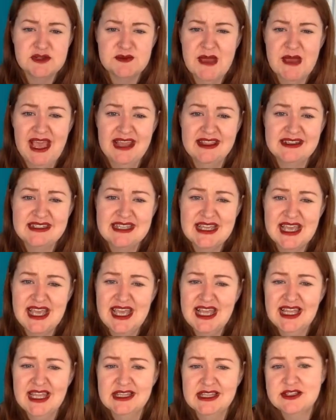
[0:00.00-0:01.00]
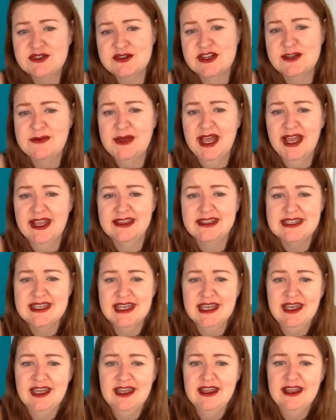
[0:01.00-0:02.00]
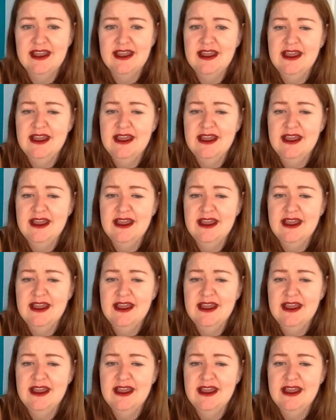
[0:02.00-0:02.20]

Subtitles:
behind the Tate, like the street behind the Tate.